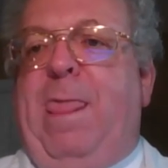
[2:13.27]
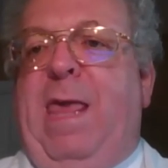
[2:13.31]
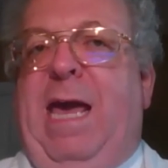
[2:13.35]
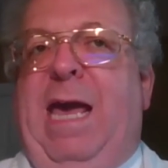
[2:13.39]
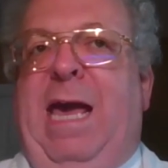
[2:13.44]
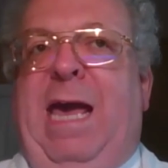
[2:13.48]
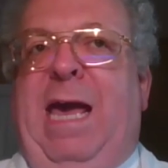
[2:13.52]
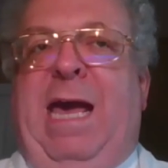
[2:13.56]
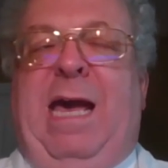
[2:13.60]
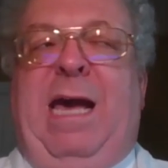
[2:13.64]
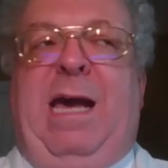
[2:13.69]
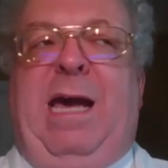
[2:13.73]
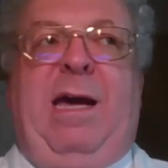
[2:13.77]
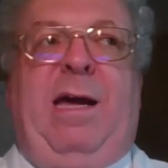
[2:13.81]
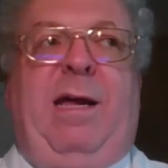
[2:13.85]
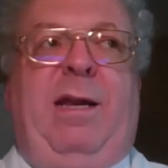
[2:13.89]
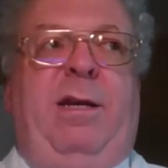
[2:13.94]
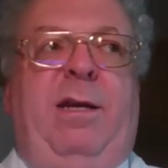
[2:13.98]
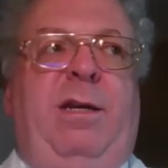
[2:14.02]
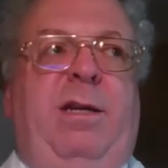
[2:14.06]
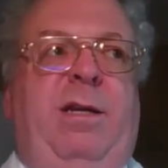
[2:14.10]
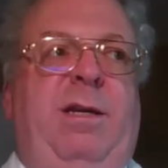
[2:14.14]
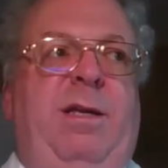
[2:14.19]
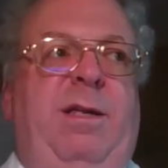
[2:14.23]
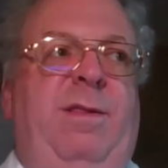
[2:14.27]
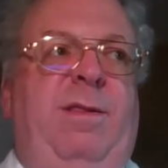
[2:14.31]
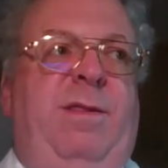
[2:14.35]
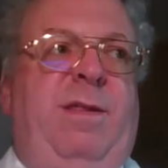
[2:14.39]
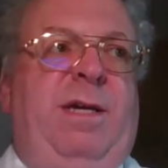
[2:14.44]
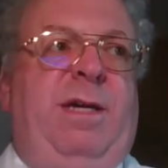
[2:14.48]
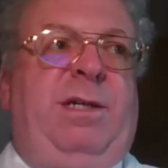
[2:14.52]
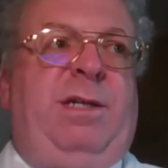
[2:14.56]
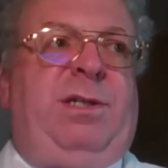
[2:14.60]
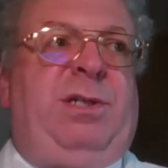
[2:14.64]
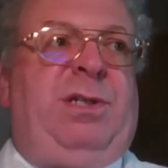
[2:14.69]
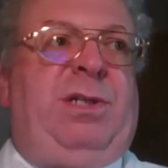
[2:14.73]
And
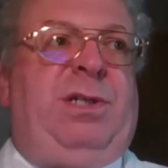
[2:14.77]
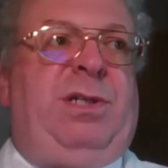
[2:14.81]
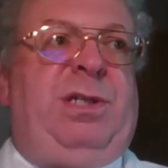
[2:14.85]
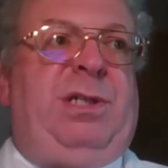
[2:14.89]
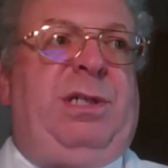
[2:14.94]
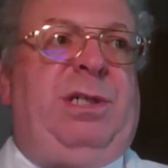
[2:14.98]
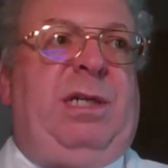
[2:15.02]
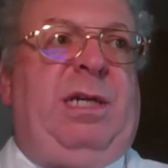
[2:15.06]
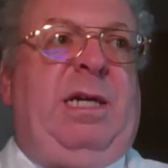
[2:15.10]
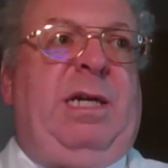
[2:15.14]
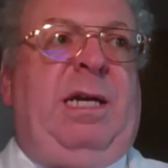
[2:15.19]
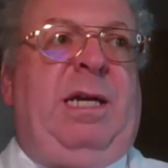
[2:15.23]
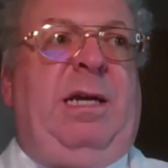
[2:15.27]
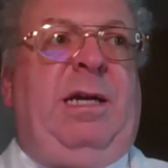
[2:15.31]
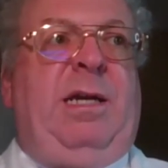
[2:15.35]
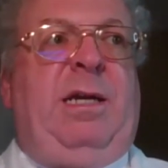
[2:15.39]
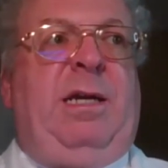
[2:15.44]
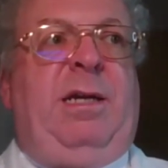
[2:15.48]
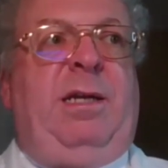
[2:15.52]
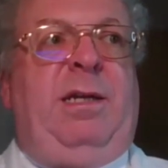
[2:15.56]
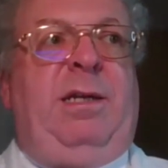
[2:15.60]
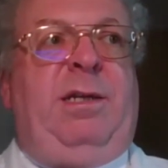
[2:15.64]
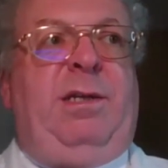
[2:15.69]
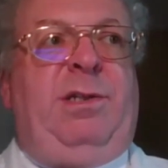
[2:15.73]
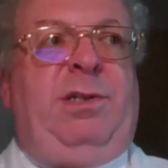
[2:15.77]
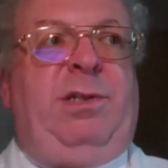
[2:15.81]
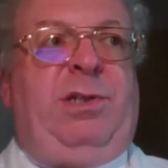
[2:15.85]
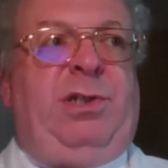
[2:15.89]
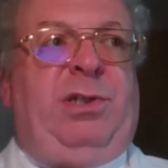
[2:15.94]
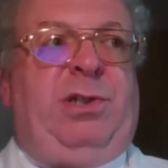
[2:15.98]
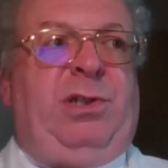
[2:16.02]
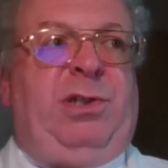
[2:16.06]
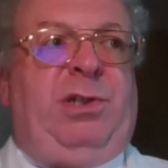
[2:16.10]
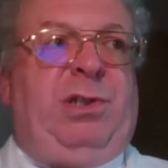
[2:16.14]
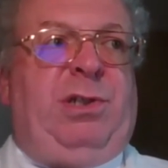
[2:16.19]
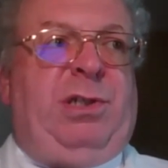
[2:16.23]
this
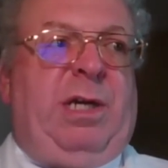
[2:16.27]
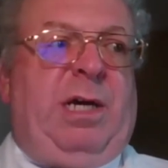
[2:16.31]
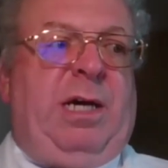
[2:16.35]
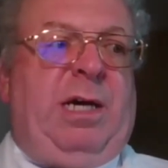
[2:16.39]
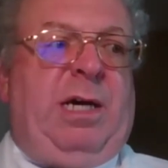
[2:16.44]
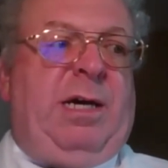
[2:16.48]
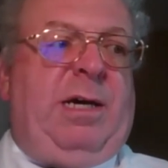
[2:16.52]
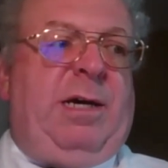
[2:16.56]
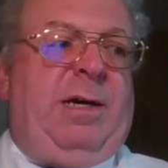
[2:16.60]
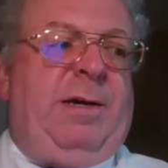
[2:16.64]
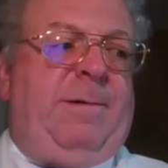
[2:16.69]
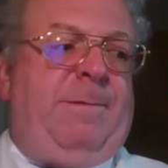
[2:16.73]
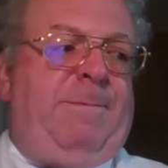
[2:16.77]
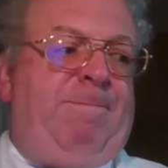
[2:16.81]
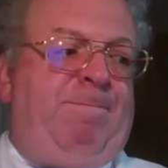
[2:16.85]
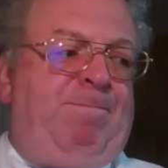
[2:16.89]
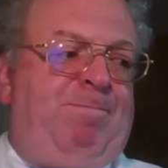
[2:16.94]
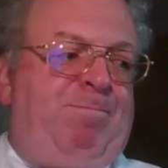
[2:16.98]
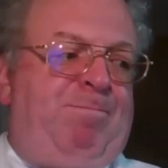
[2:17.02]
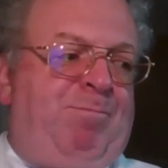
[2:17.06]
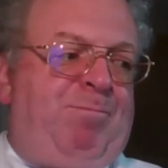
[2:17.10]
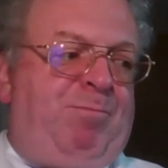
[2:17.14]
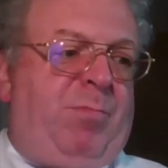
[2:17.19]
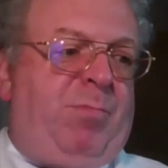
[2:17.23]
is so